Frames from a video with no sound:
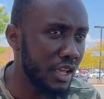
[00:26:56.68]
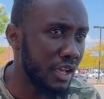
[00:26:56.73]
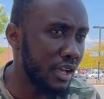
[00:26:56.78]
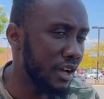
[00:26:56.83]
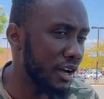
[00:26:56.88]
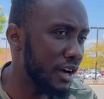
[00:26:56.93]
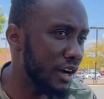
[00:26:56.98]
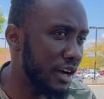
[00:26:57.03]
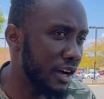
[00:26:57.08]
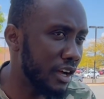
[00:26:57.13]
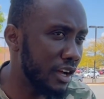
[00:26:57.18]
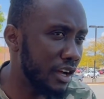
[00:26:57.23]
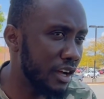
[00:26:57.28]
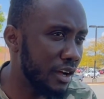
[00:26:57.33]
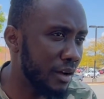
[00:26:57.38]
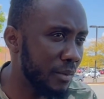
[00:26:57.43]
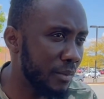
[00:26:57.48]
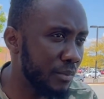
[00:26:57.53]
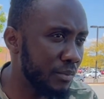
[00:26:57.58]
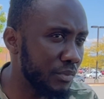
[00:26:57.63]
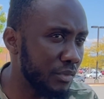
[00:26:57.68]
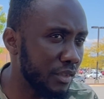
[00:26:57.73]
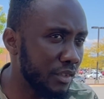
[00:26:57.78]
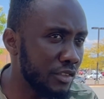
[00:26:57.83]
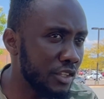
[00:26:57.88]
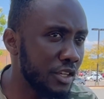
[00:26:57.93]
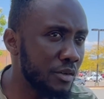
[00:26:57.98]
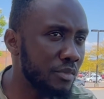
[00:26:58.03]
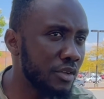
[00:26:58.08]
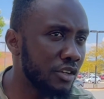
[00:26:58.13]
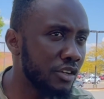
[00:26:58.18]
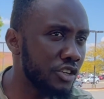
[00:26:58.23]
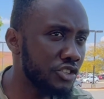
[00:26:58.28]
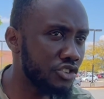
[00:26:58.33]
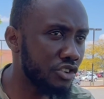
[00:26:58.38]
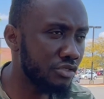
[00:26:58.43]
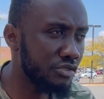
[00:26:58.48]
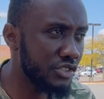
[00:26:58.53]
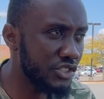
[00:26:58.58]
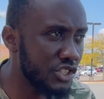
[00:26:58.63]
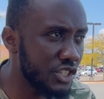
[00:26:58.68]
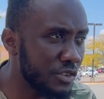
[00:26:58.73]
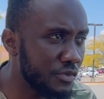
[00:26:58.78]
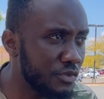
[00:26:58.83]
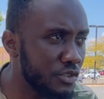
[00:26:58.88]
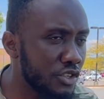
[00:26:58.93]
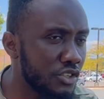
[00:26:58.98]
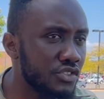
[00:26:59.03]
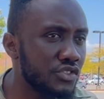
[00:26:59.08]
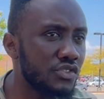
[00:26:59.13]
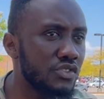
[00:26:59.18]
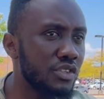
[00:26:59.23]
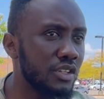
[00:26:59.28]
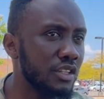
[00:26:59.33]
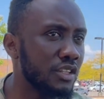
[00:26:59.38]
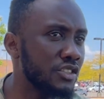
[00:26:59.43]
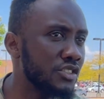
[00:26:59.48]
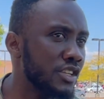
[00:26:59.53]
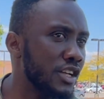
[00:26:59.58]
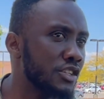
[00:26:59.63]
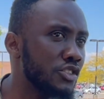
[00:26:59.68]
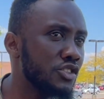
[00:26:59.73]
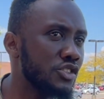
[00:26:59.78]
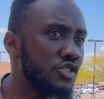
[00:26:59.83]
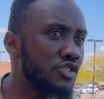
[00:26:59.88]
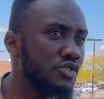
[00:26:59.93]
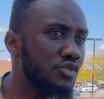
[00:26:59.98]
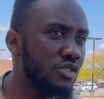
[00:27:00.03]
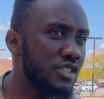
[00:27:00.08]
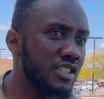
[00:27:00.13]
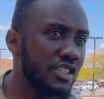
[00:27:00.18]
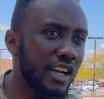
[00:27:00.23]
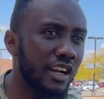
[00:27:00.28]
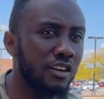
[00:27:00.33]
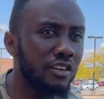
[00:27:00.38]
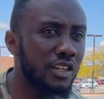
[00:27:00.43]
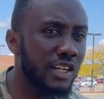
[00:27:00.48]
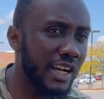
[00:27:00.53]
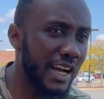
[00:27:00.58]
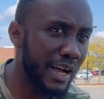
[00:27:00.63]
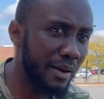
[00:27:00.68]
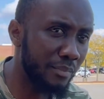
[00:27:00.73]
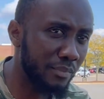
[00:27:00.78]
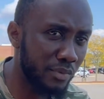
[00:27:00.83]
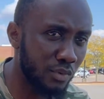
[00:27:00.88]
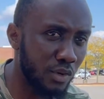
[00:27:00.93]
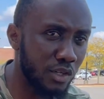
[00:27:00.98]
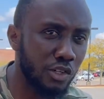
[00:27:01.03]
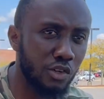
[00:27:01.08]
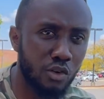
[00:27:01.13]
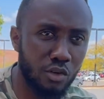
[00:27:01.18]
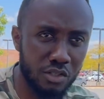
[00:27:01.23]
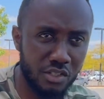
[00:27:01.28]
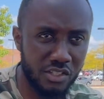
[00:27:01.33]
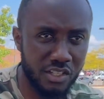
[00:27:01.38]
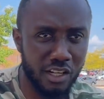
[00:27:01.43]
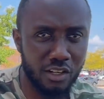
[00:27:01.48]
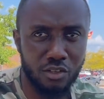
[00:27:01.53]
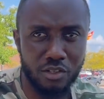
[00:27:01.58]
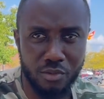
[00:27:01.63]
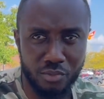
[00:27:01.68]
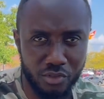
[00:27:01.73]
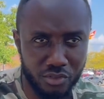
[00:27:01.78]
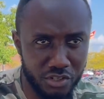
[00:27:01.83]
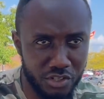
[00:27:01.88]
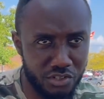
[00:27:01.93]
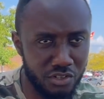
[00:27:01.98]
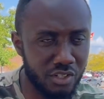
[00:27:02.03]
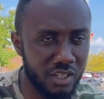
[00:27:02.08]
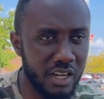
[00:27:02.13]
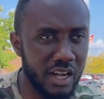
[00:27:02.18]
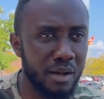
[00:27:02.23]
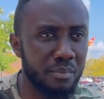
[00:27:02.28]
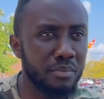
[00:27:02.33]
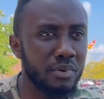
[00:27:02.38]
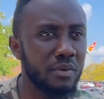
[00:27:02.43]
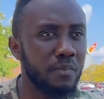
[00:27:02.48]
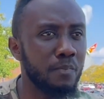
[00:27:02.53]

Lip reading: The immigration received us, sent us to the second camp, what they call the second immigration camp.